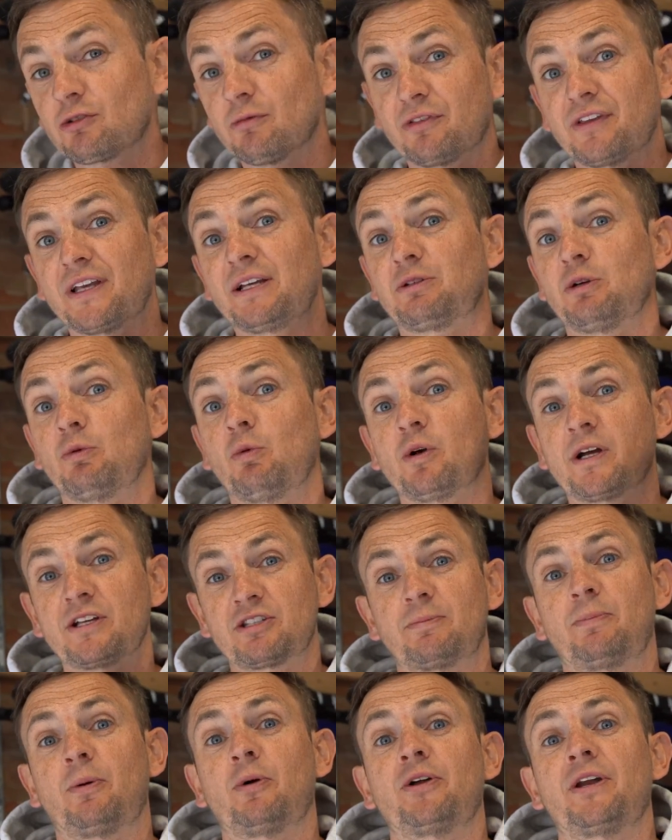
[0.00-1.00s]
some things we wanted
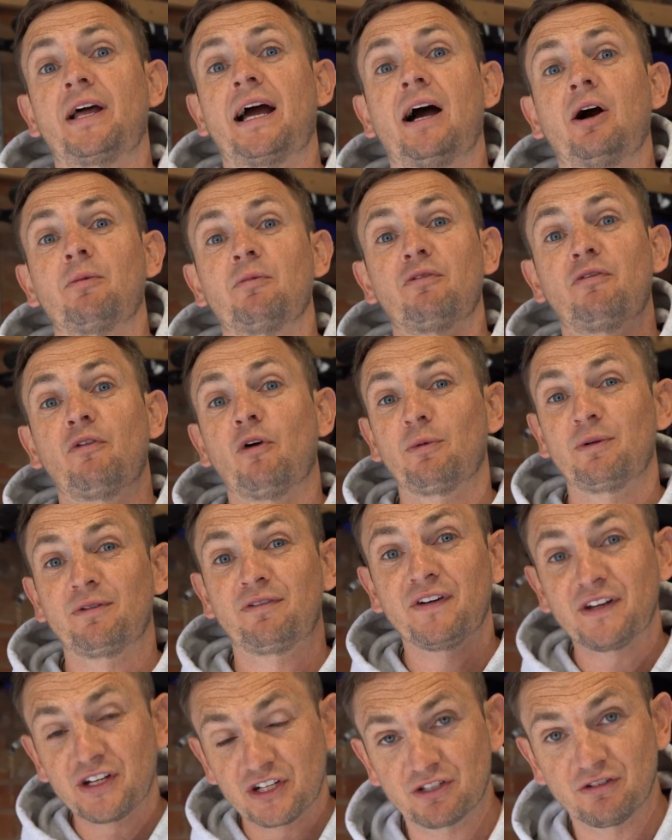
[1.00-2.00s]
to point out before we
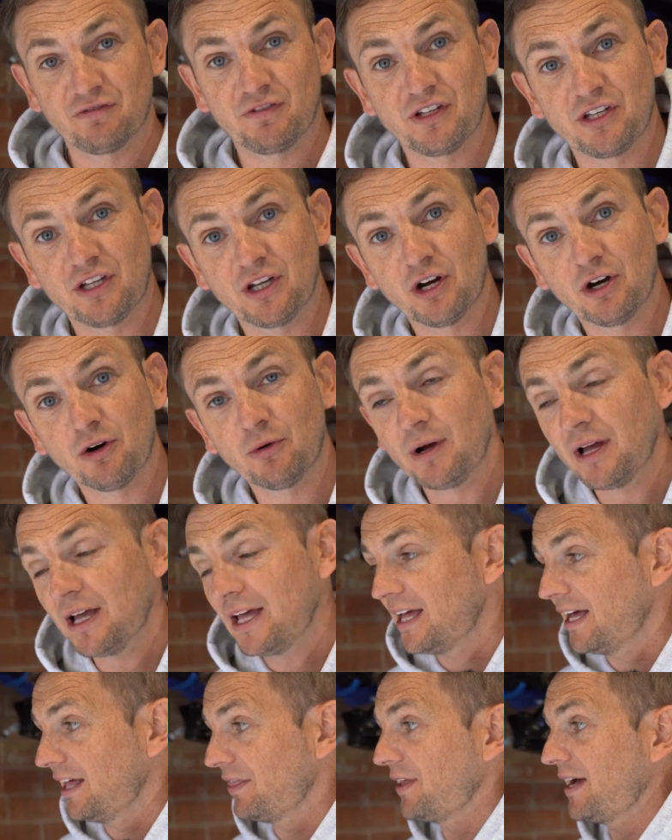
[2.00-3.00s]
finish the video,
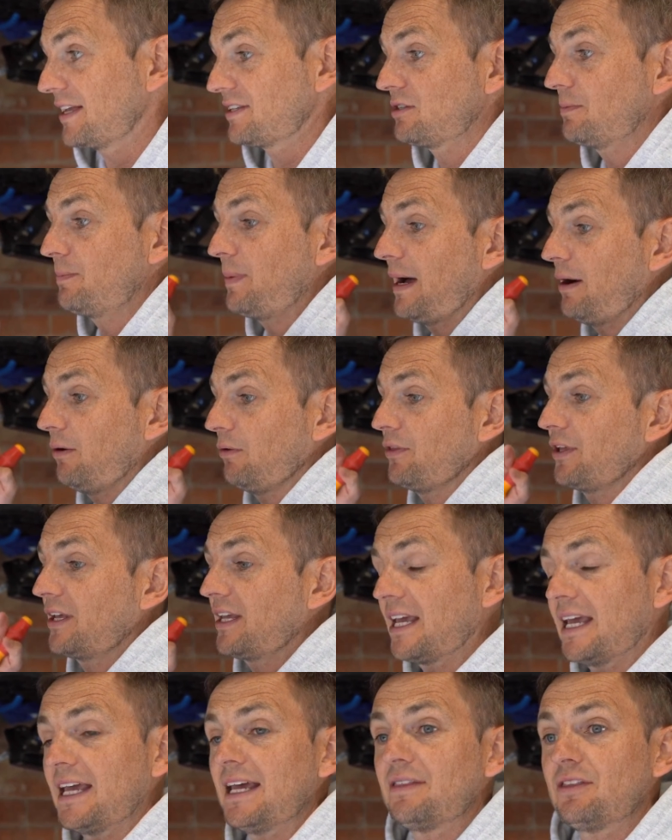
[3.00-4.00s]
and that's about the
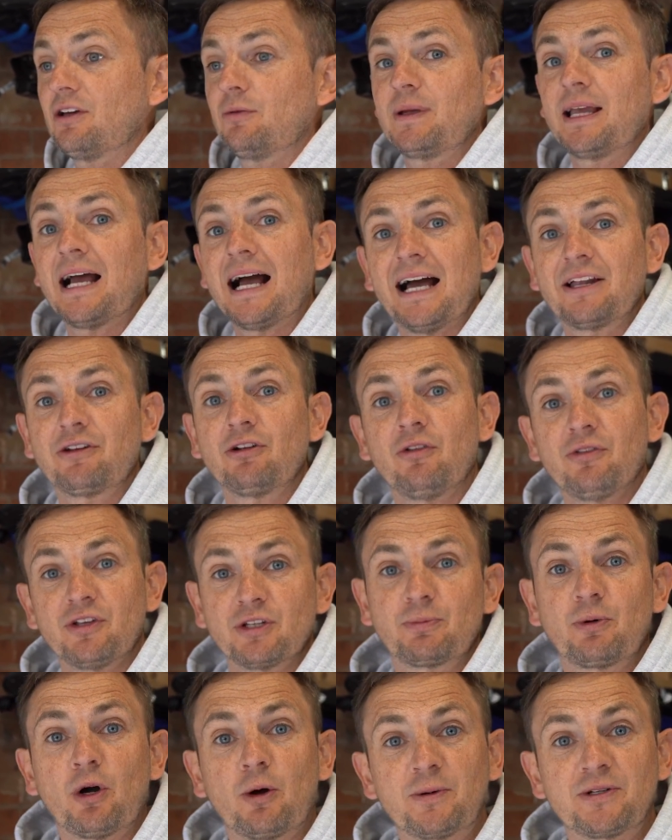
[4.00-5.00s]
kit that we had on this
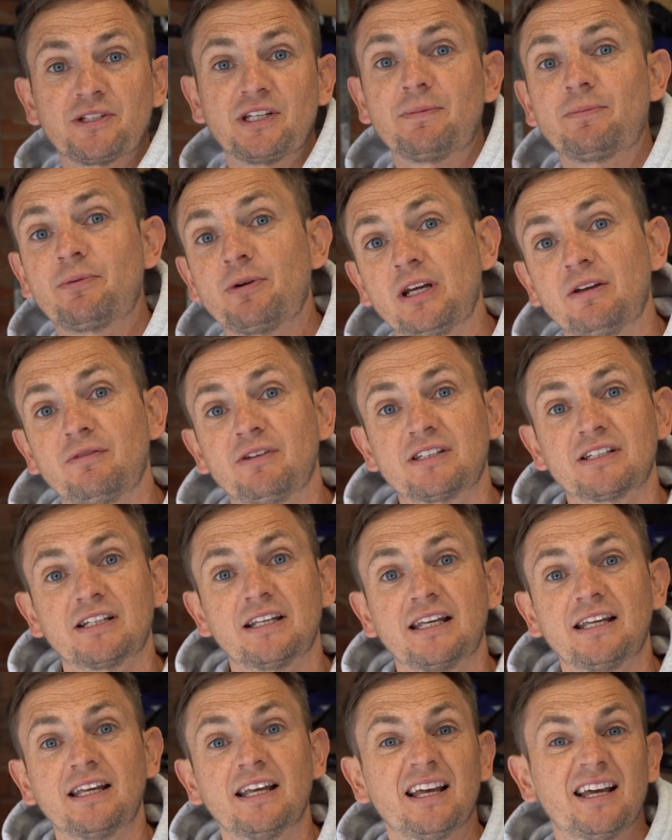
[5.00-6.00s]
property
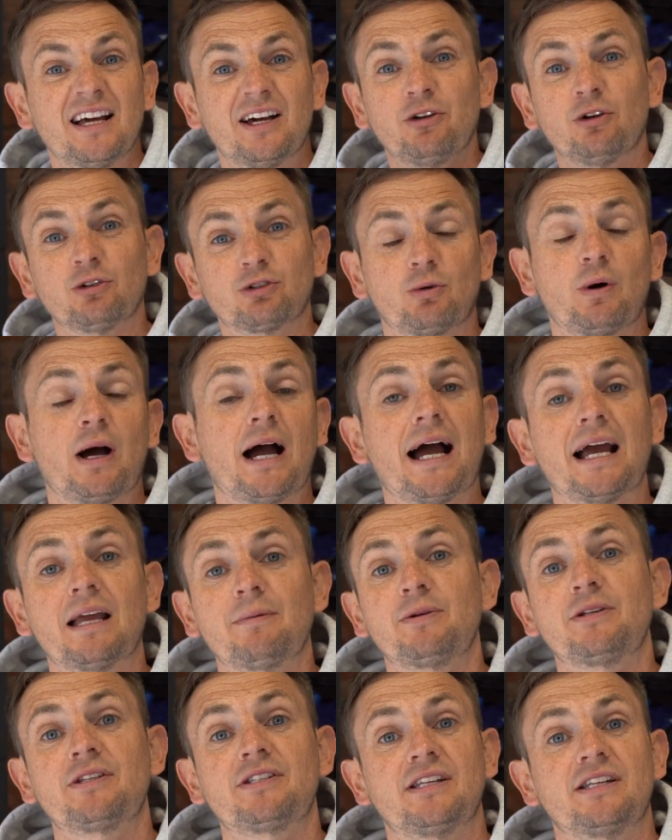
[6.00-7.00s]
previously and also
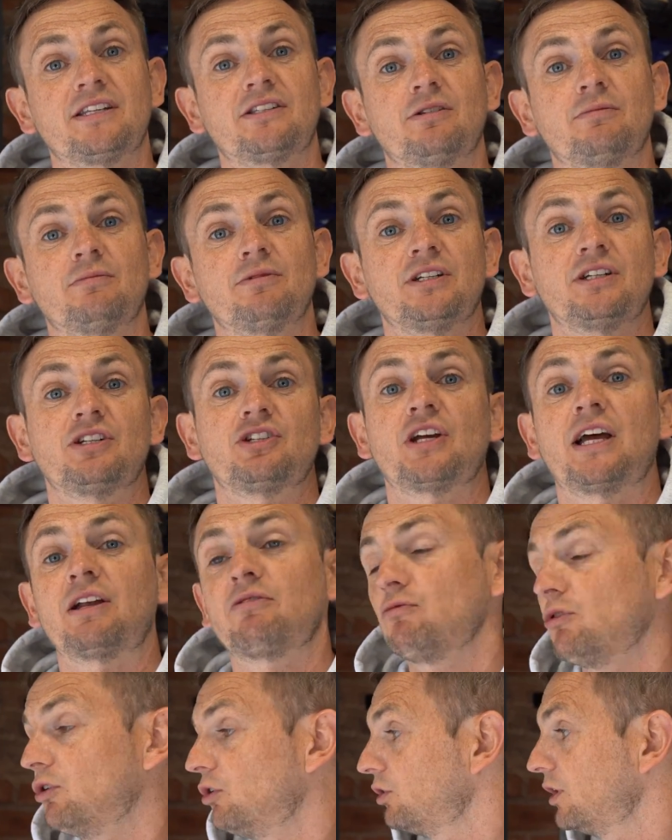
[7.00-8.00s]
hybrid systems in
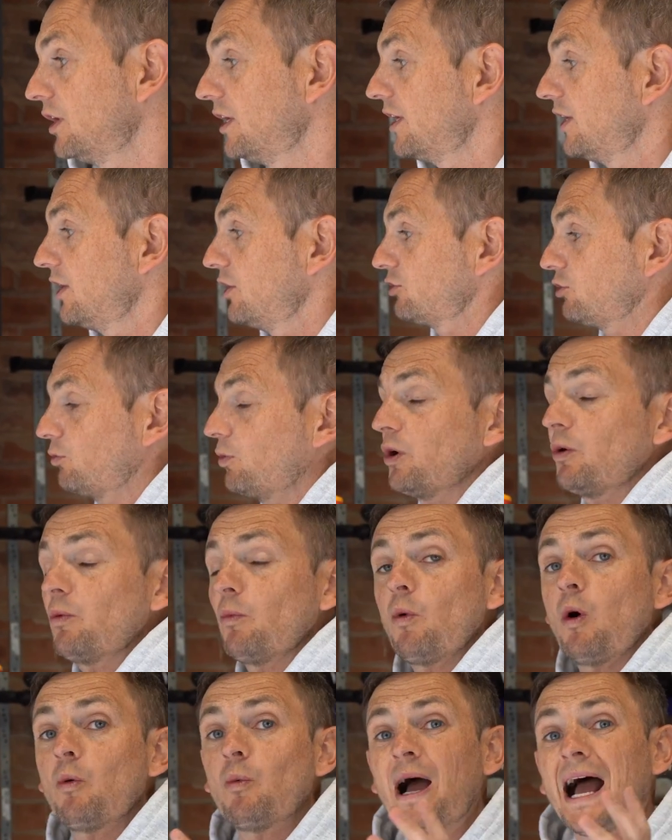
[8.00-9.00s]
general. So what
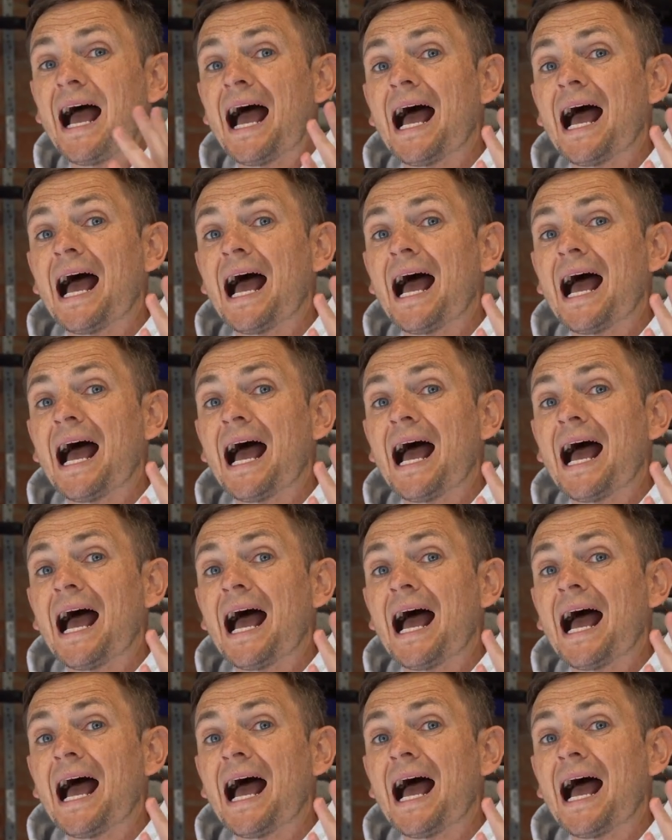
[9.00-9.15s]
we're